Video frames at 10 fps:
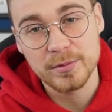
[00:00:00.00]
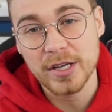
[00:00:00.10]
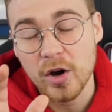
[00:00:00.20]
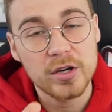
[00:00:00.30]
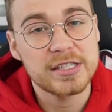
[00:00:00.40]
I
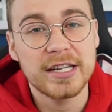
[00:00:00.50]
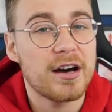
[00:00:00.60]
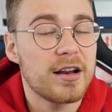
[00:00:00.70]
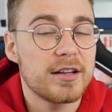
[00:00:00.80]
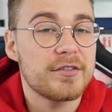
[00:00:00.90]
honestly
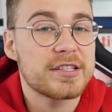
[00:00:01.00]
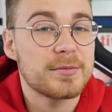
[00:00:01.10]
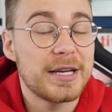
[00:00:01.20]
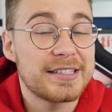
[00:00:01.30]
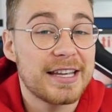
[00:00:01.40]
can't
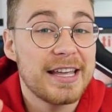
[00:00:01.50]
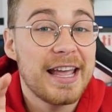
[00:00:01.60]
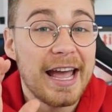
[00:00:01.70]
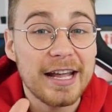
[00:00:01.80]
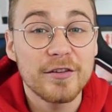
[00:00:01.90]
underestimate it.
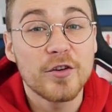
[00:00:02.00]
And of